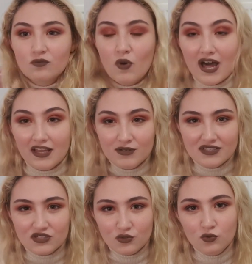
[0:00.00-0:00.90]
while I was
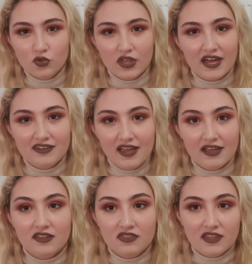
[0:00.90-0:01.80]
at school that
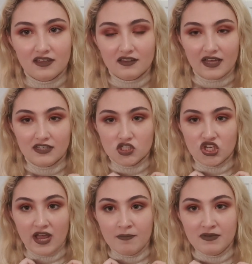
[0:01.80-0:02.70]
day, the like
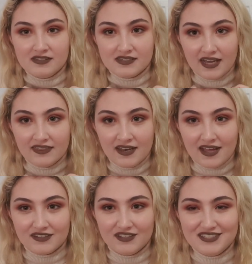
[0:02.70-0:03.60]
gem inside the
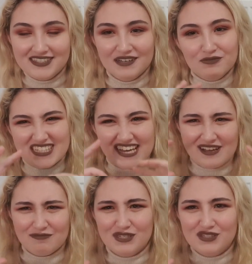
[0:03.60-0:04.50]
necklace there was
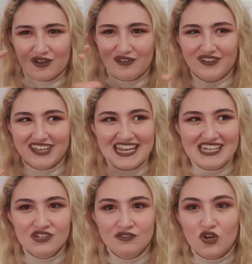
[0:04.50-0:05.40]
like a
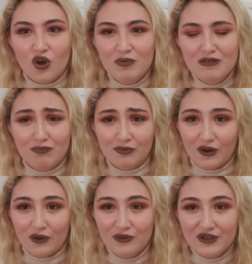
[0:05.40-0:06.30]
personification of Toby
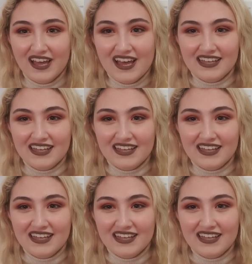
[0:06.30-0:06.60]
broke,